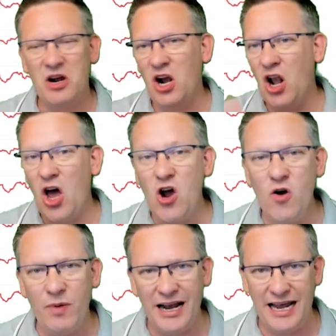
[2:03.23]

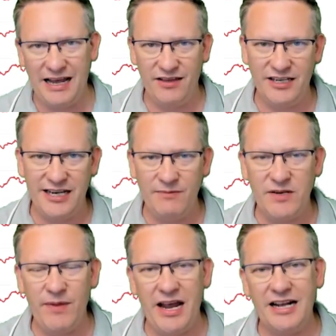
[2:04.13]
Globally, there seems
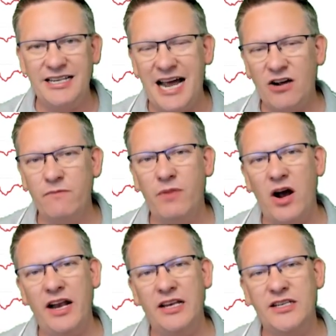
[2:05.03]
to be an attack on
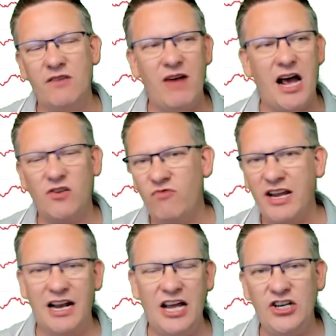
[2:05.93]
Binance around
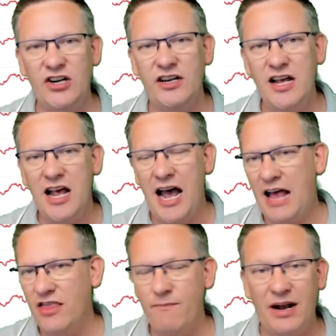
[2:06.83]
regulation
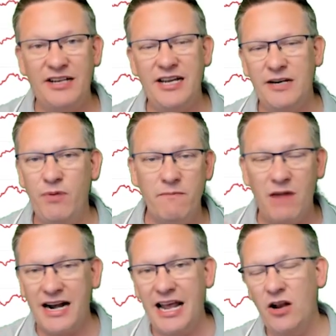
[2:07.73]
and the ability to put
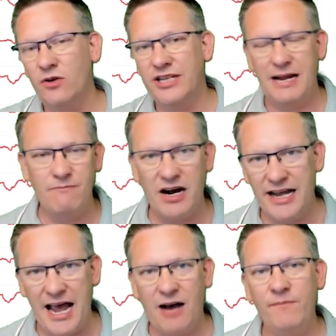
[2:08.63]
money in or take
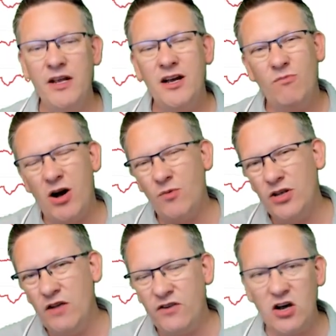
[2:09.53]
money out. Well,
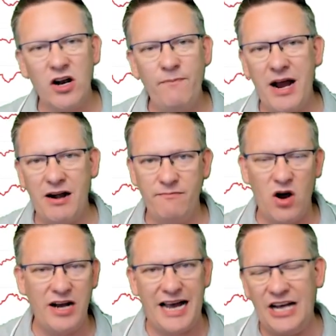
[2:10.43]
you've got to bear in
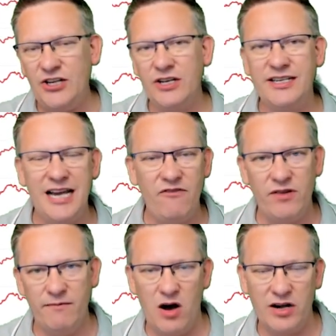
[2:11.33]
mind, as you can see
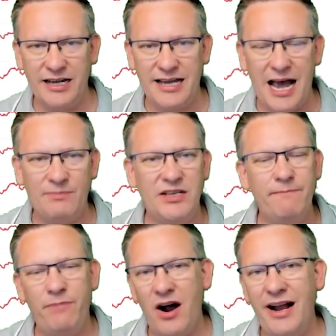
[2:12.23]
from the market caps,
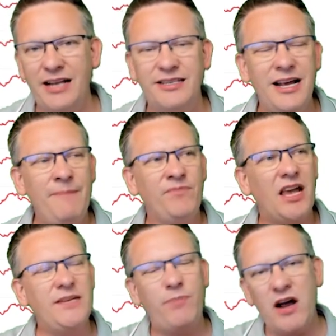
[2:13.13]
that Binance
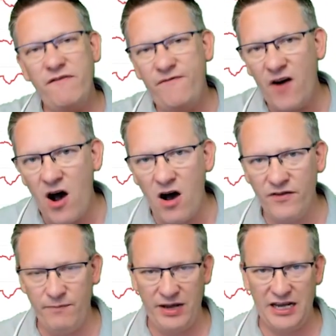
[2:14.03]
is by
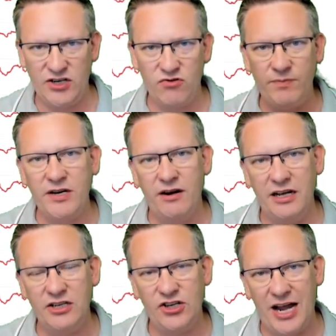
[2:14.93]
far the biggest crypto
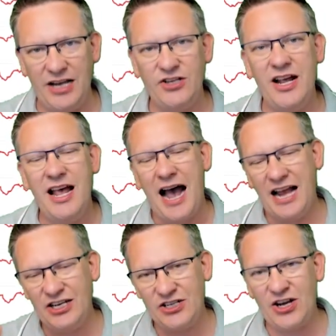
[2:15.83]
exchange.
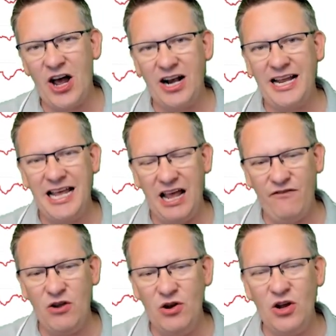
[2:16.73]
And certainly
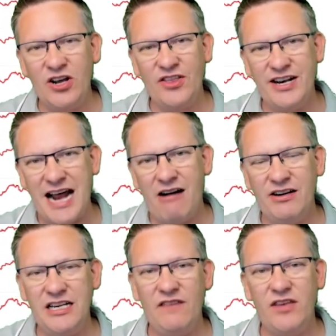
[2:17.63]
if you look at the
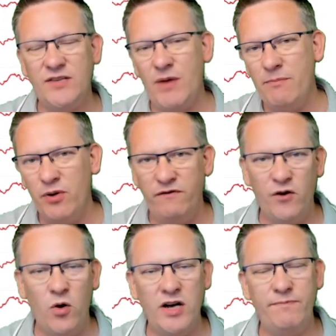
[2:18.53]
narrative that's been put
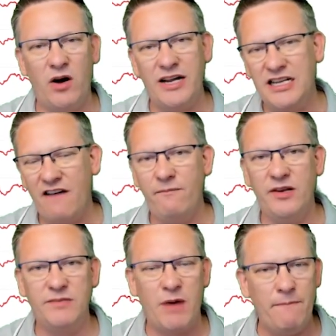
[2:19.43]
forward by
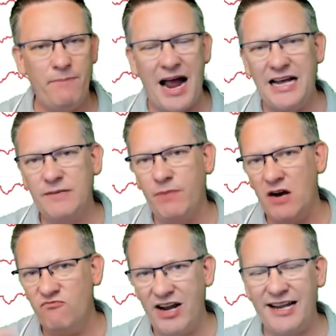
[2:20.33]
governments, by banks,
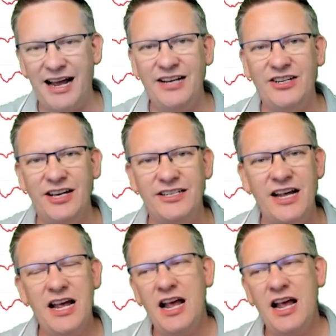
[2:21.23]
by regulators,